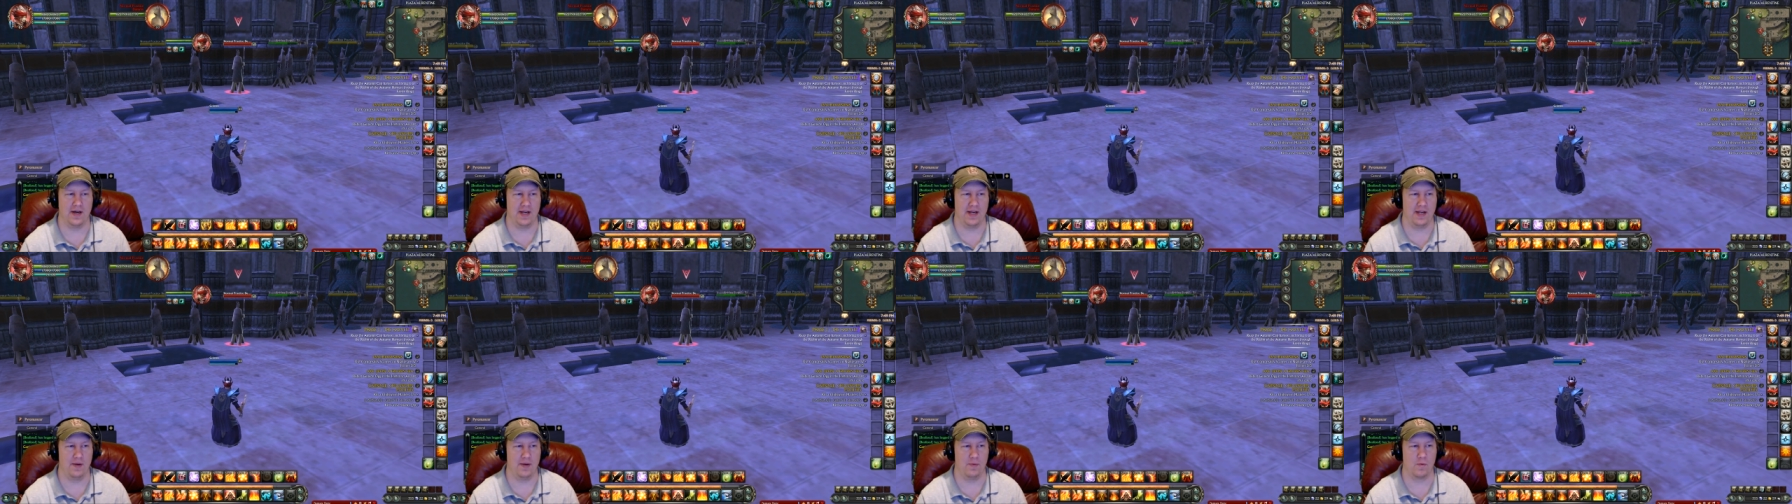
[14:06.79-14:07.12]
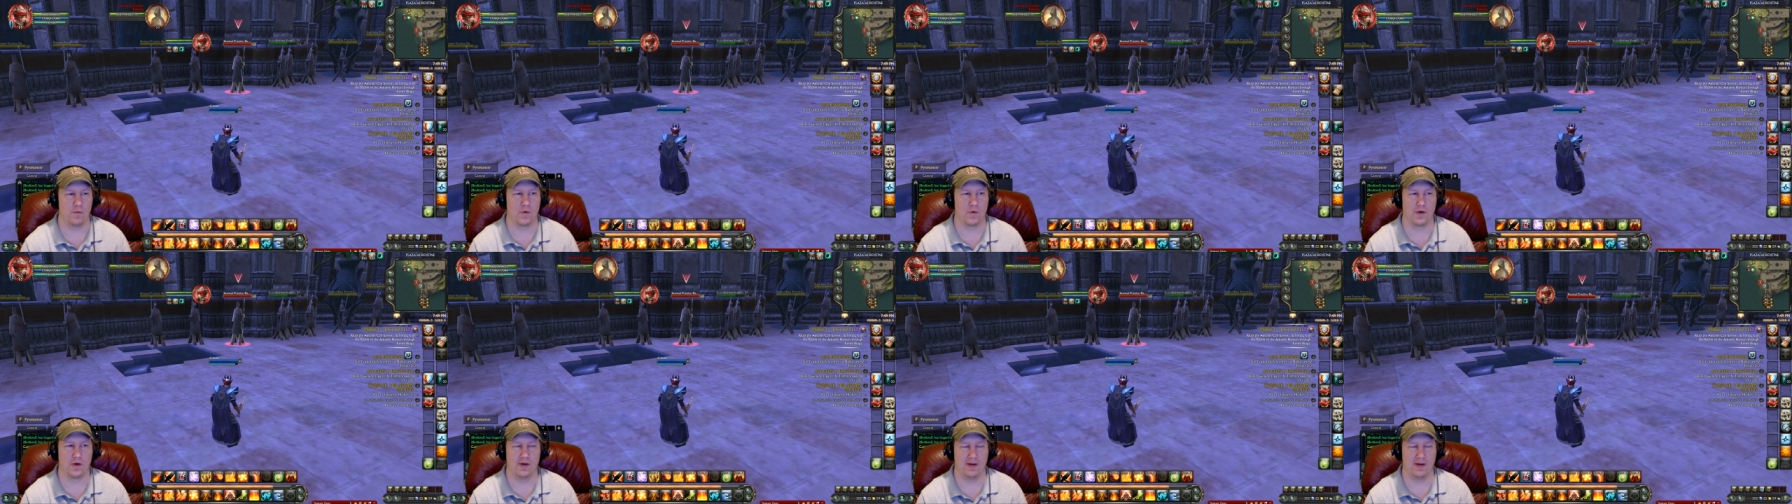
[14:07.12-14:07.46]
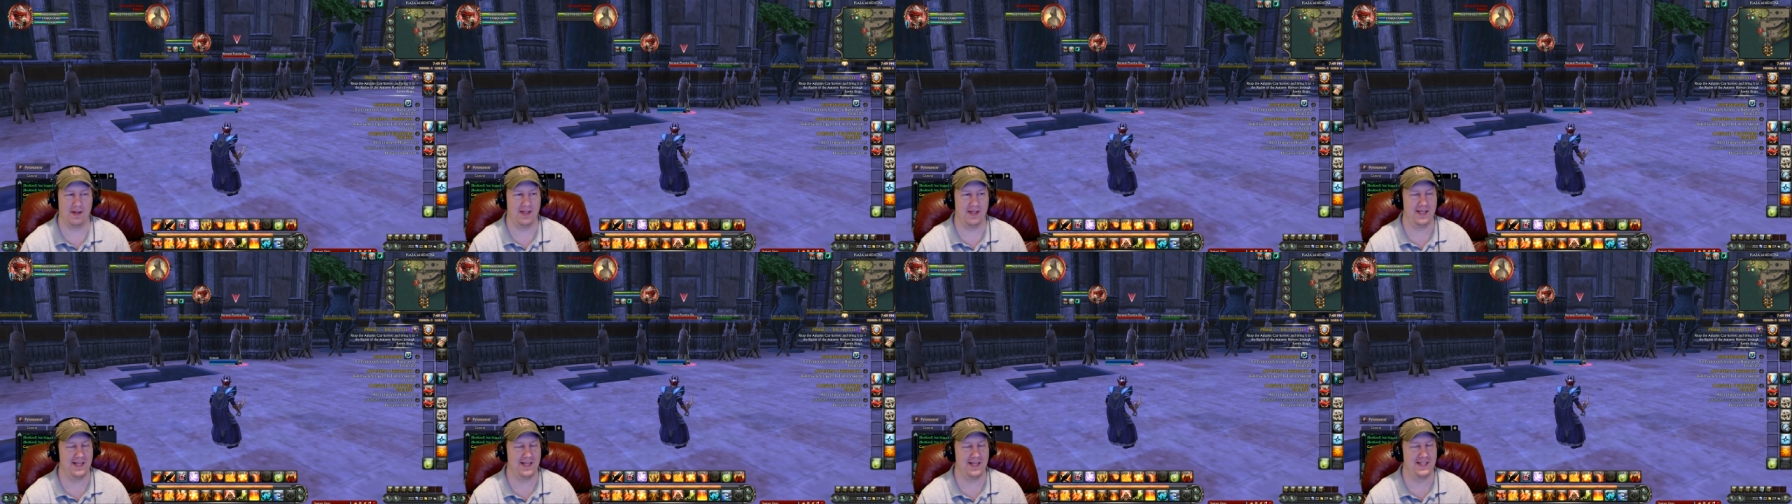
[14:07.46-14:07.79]
and
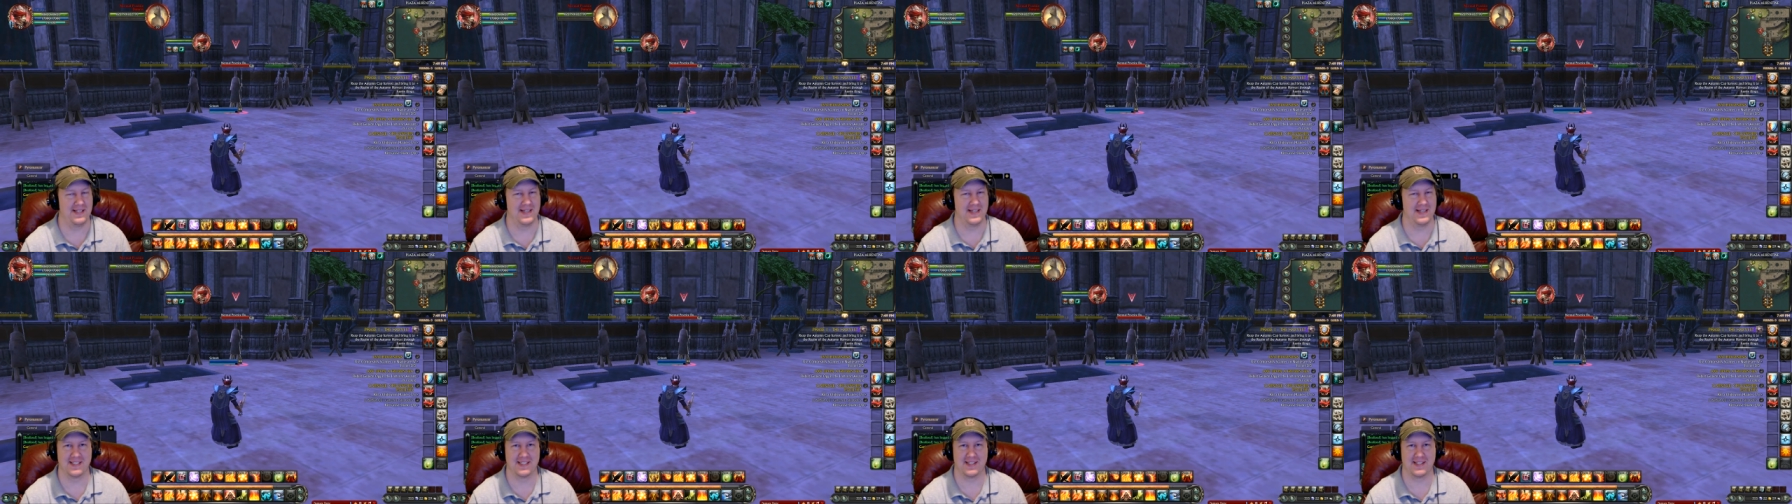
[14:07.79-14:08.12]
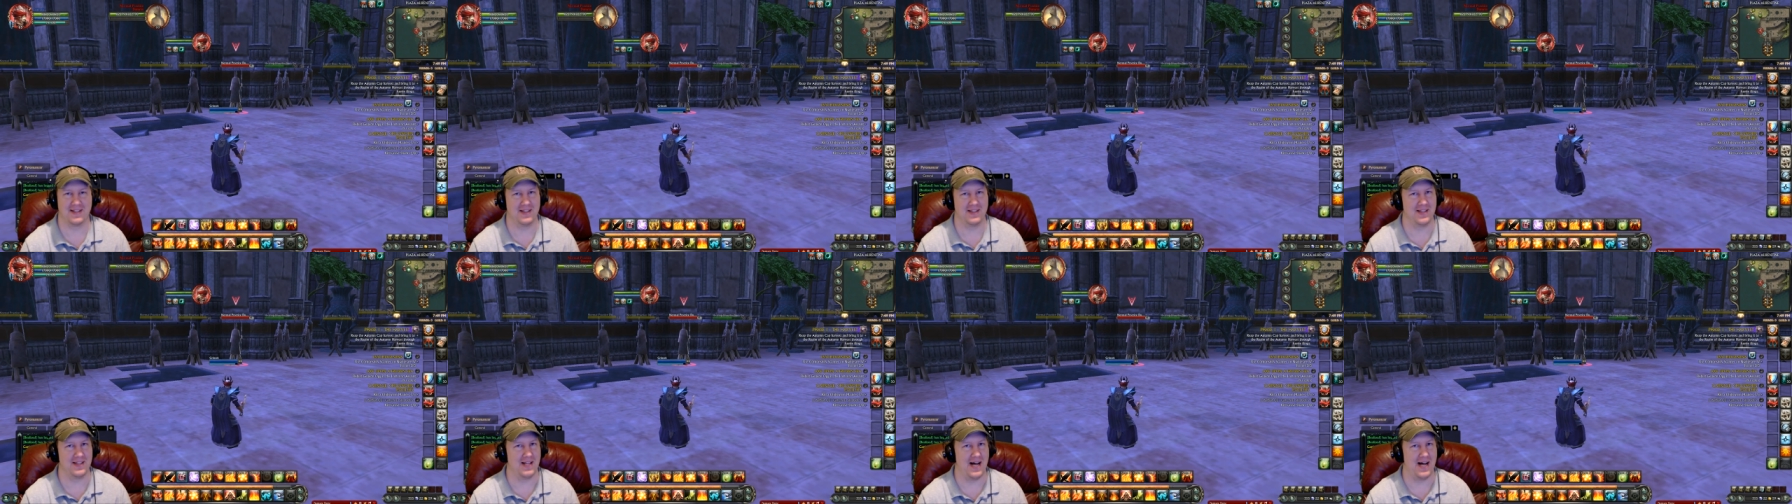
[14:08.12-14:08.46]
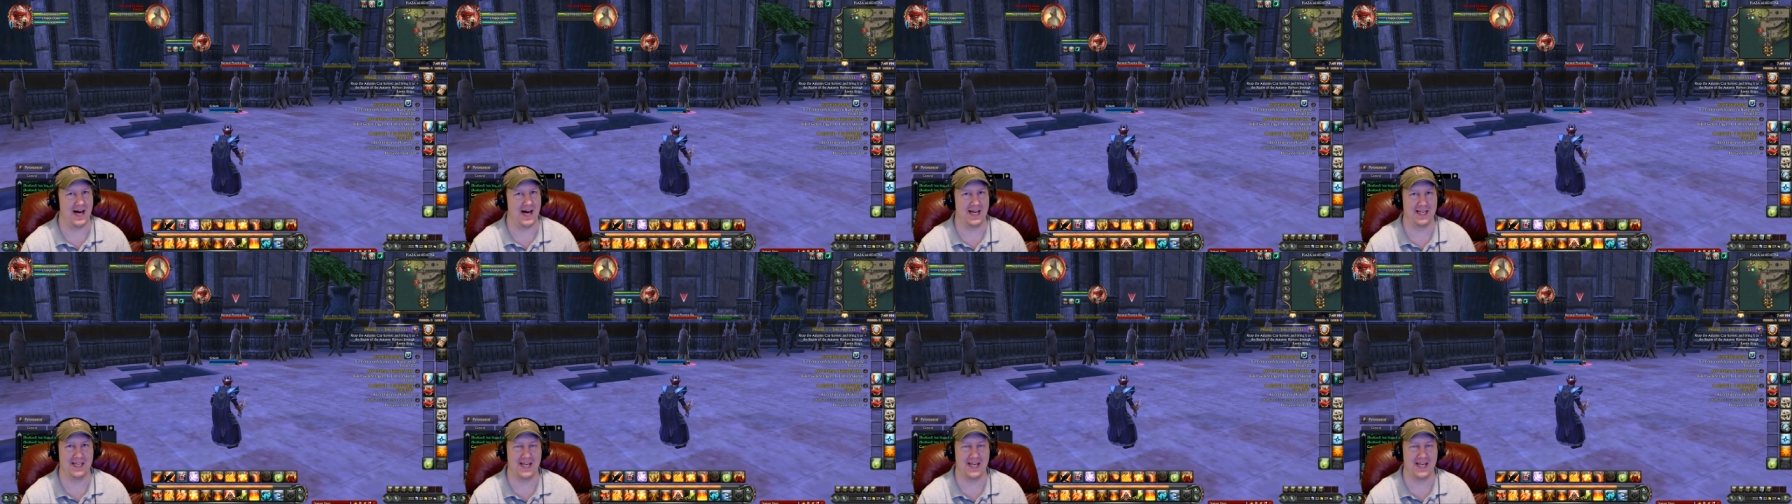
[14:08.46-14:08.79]
it does a
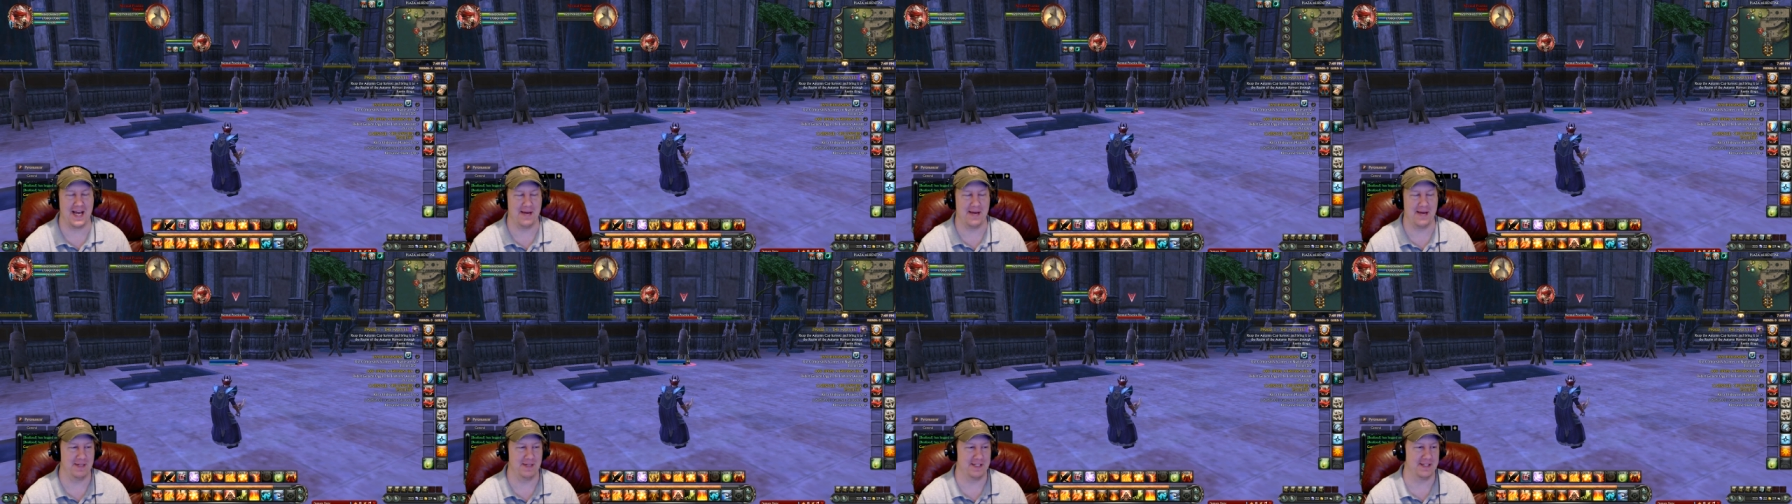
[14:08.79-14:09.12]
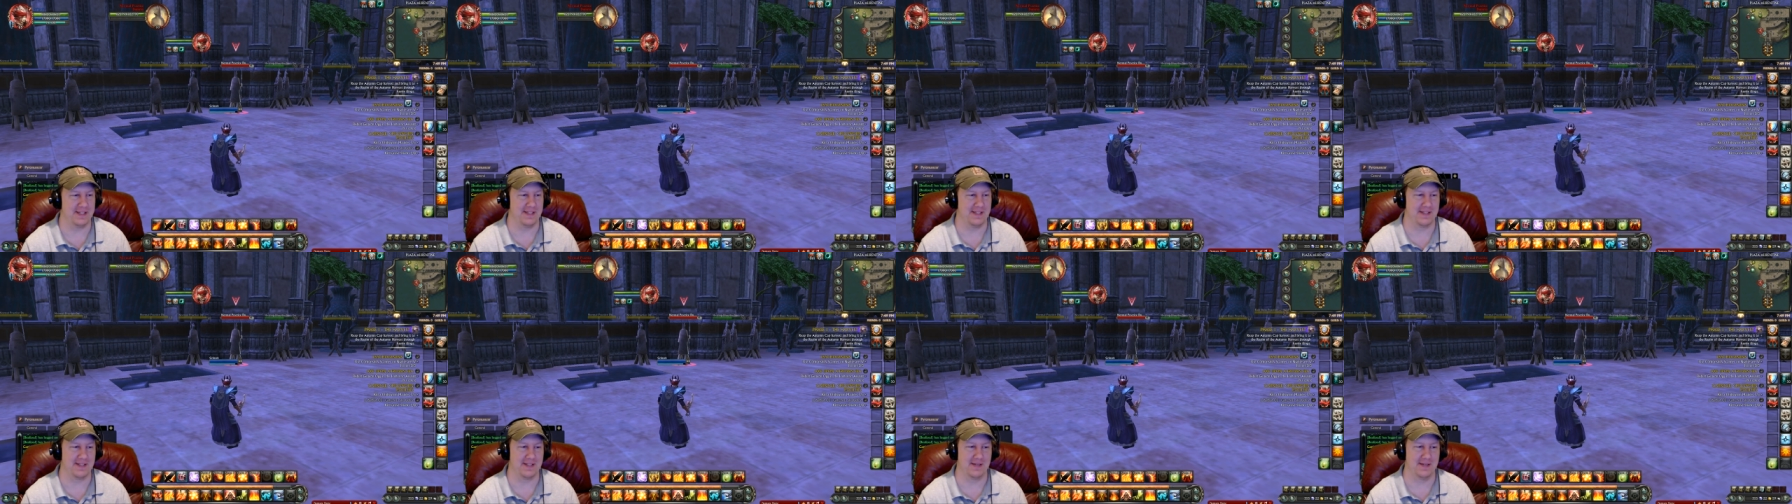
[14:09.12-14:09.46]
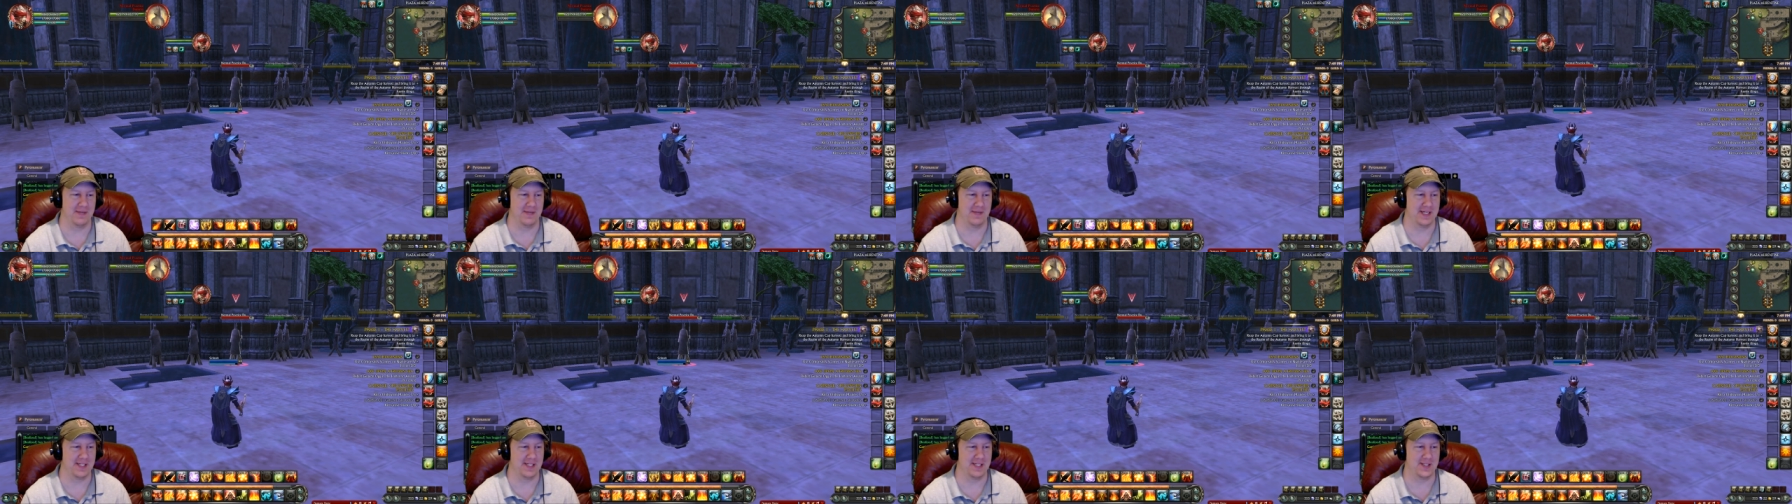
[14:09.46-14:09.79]
lot of damage to
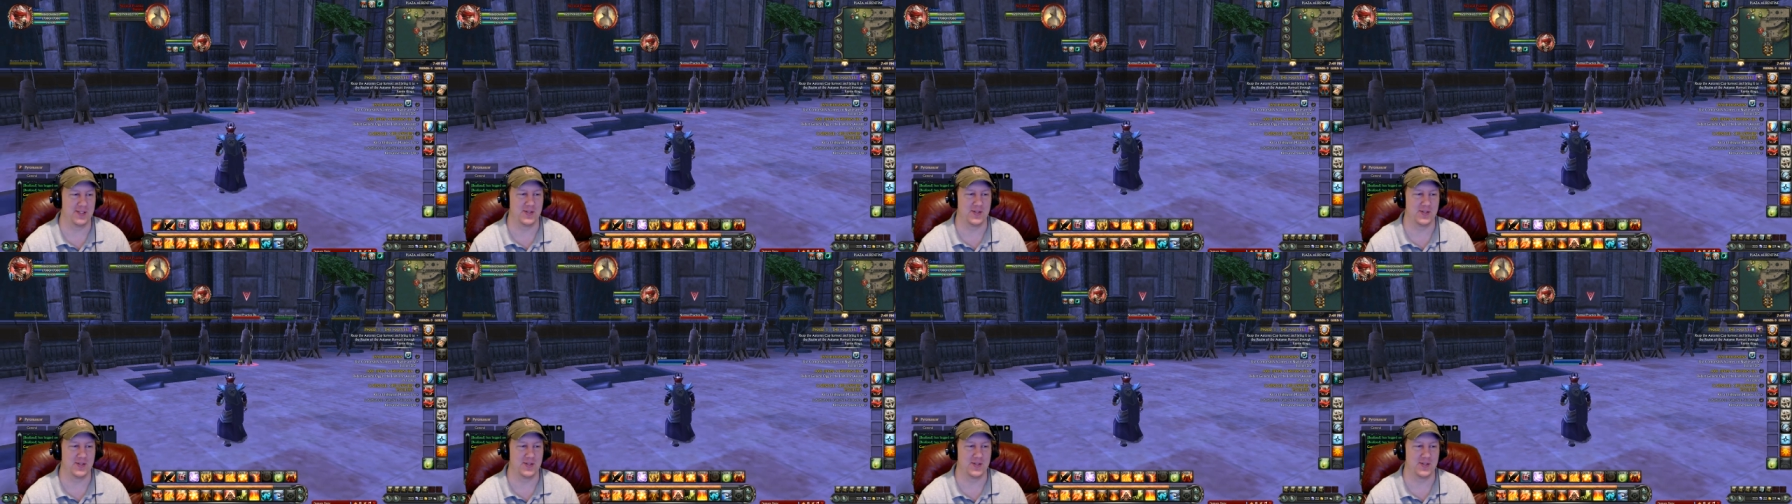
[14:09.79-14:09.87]
somebody.